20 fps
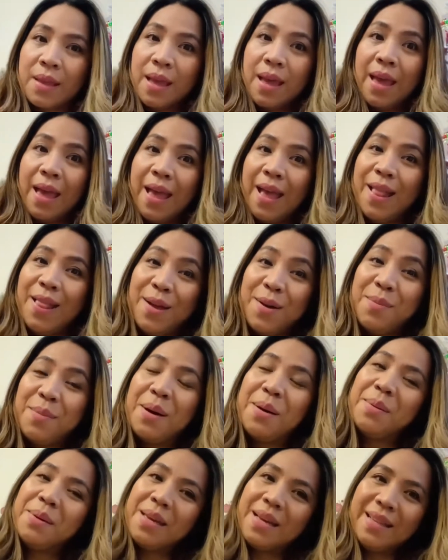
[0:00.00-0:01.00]
Hello,
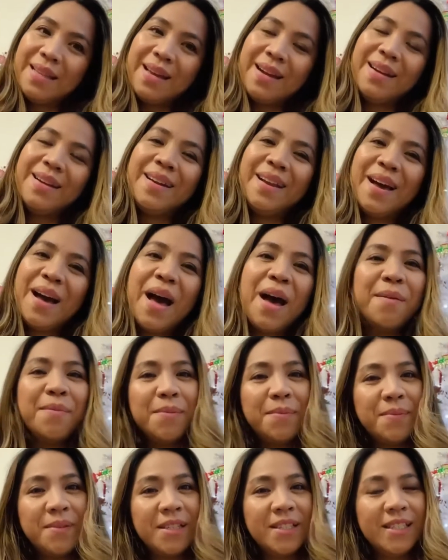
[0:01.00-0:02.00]
Mommy Adarna. Happy
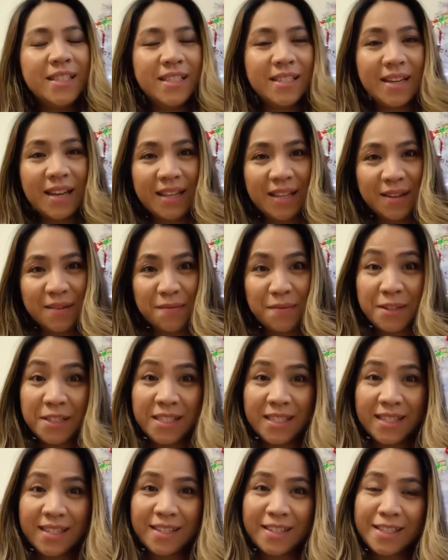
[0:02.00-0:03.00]
first year
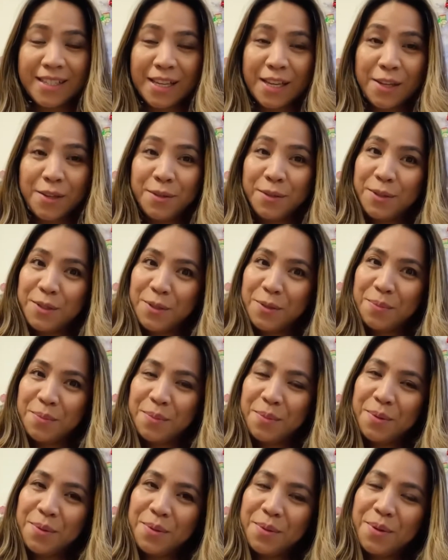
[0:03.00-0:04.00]
anniversary sa YouTube
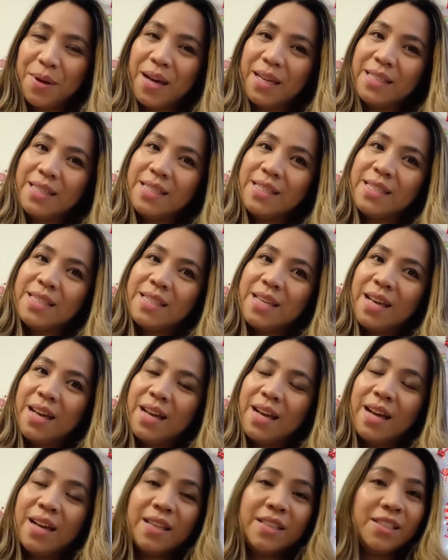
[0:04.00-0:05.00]
mo at
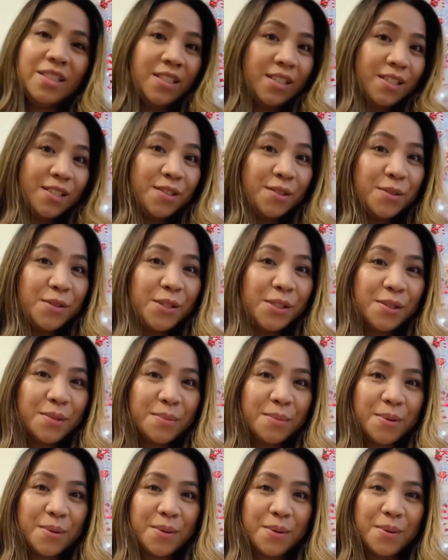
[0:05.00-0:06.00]
sa Journeys
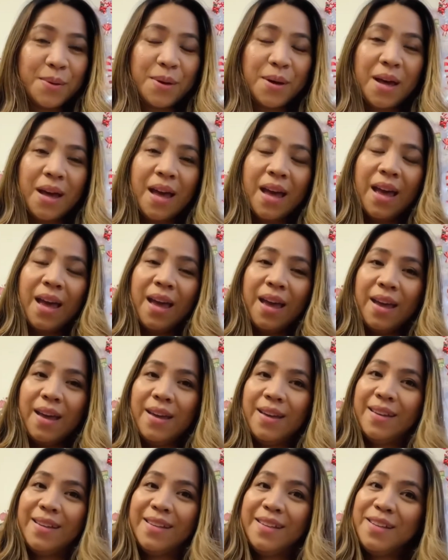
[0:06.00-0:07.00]
mo.
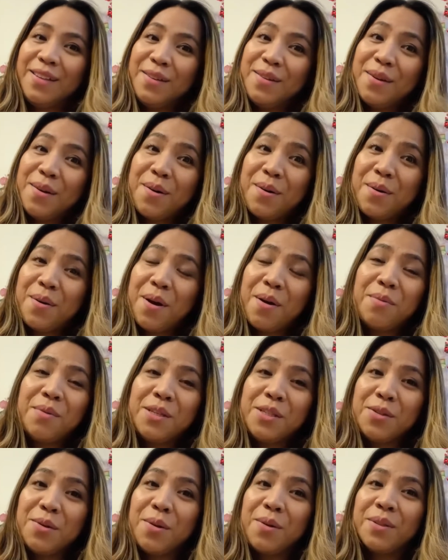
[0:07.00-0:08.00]
And, you know, I
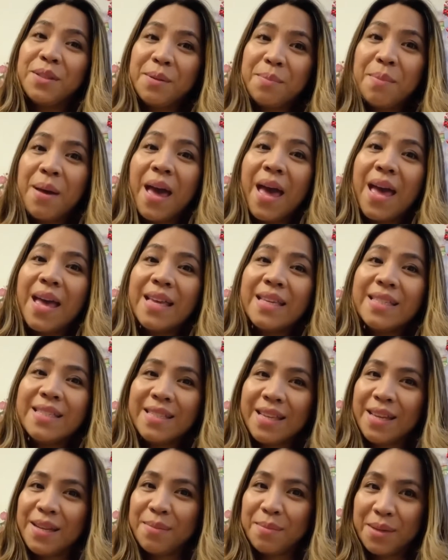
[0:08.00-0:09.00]
wish you all the best.
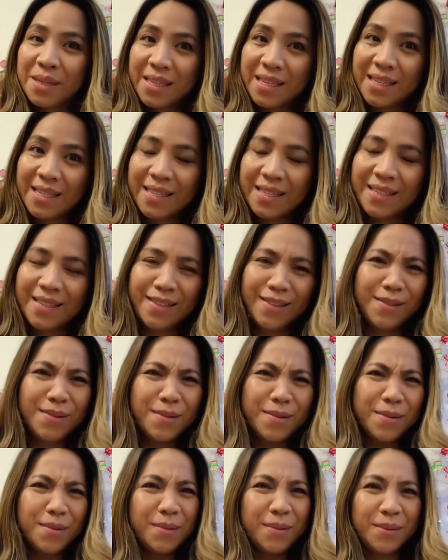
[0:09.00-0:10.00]
Sana maging, you
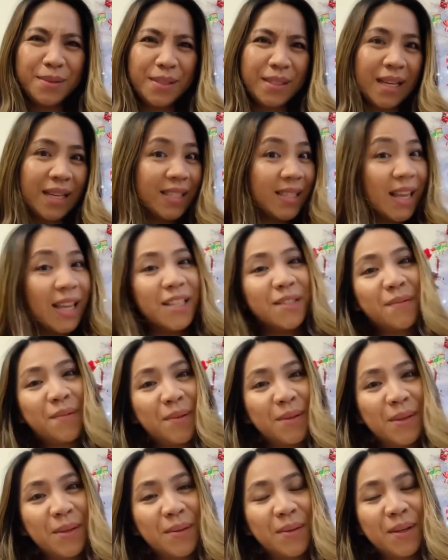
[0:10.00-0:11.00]
know,
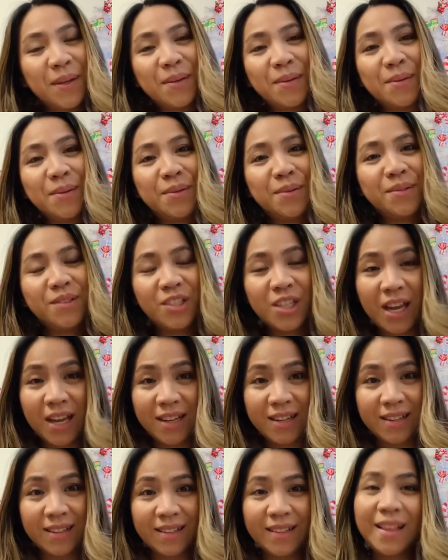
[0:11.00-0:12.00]
successful yung
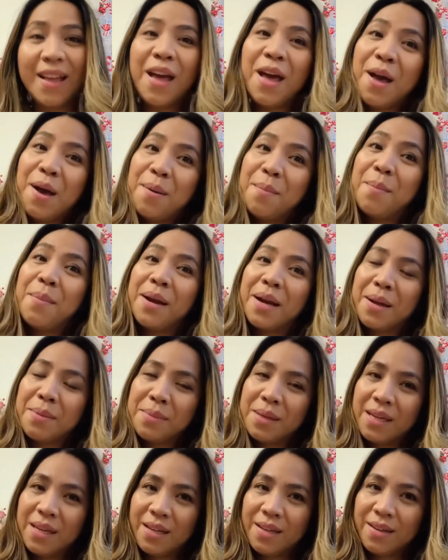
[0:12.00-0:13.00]
channel.
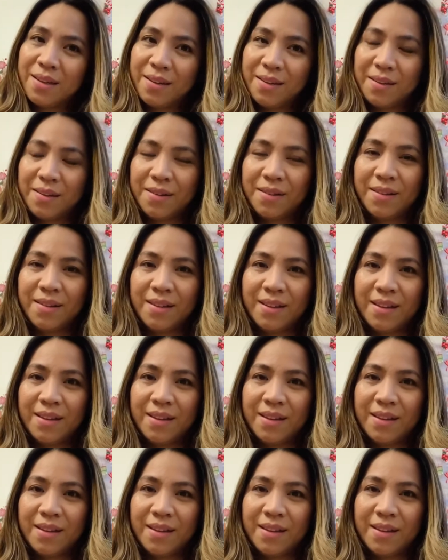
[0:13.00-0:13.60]
Marami kang